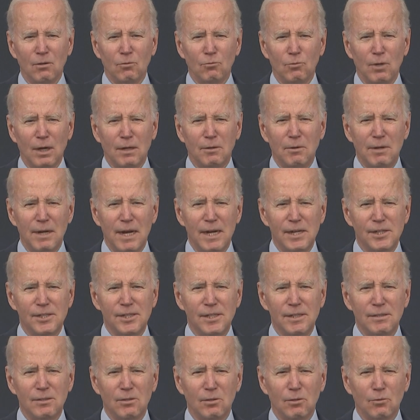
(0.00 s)

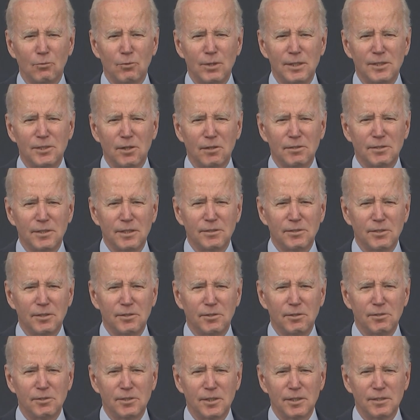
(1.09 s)
recreation, or research
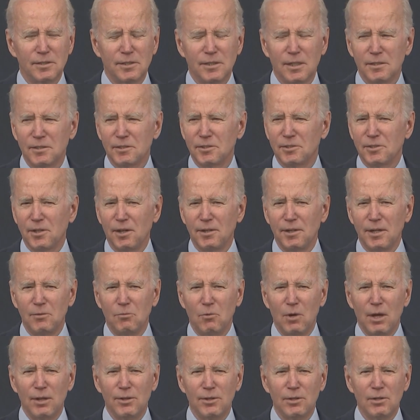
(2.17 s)
institutions
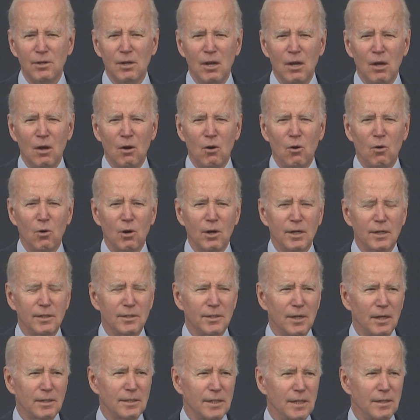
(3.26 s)
studying weather or
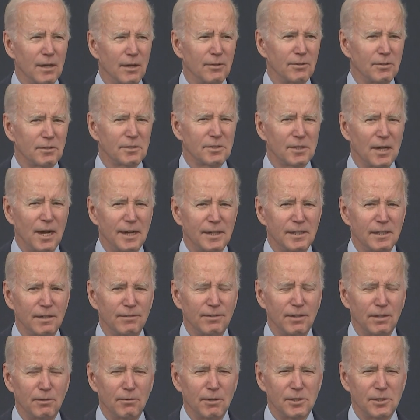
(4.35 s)
conducting other scientific